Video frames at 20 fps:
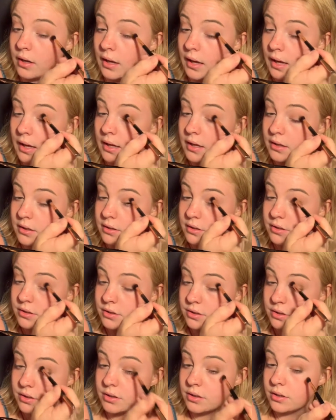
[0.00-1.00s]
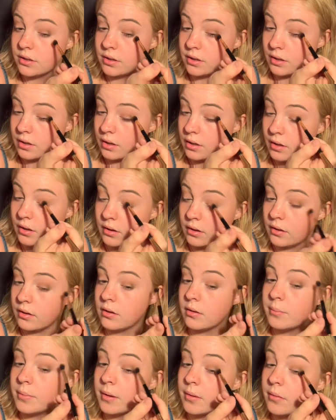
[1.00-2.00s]
edge a
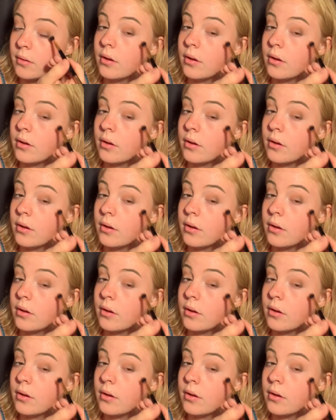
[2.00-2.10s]
little bit.